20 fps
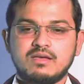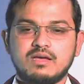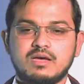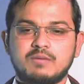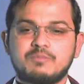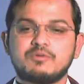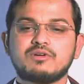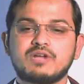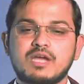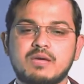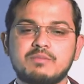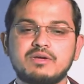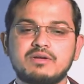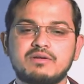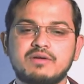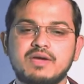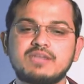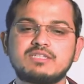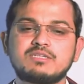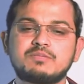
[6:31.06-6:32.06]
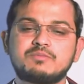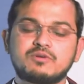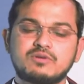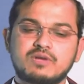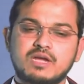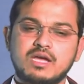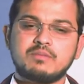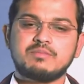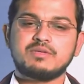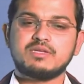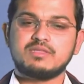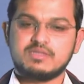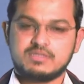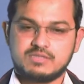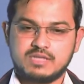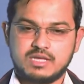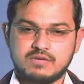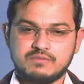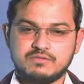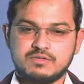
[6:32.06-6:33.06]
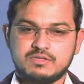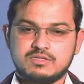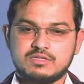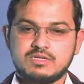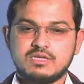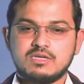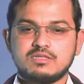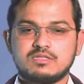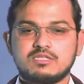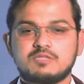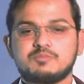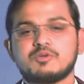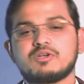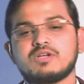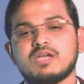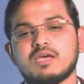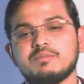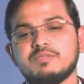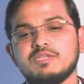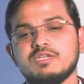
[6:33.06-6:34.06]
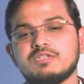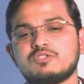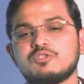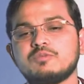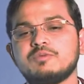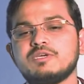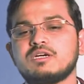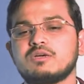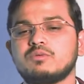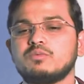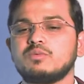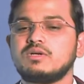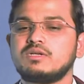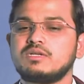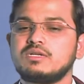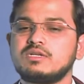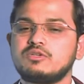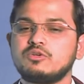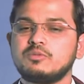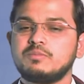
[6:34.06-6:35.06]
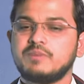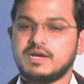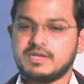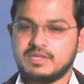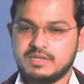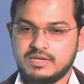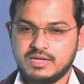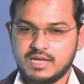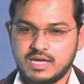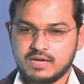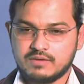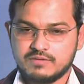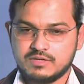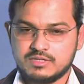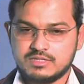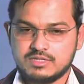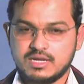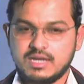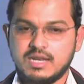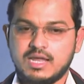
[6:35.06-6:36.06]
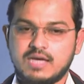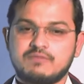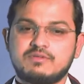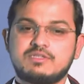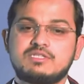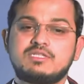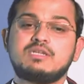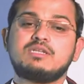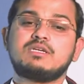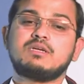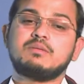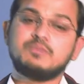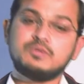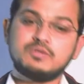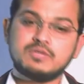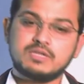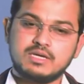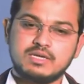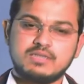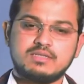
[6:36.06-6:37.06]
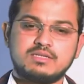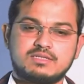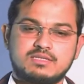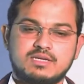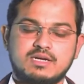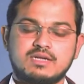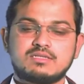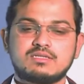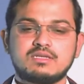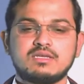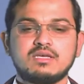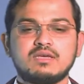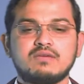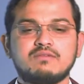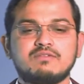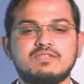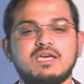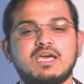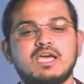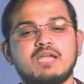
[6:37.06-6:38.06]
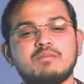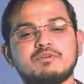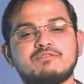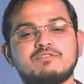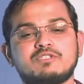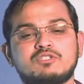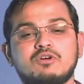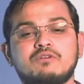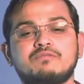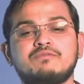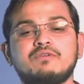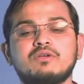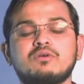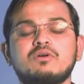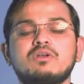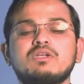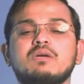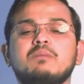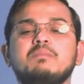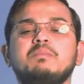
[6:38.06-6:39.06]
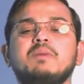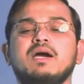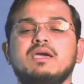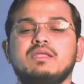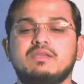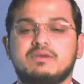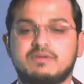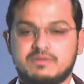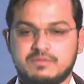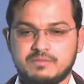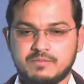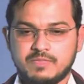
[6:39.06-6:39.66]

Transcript: A programmer writes a program in this language. This program needs to be converted to binary language, a language that computer understands with the help of a software called compiler.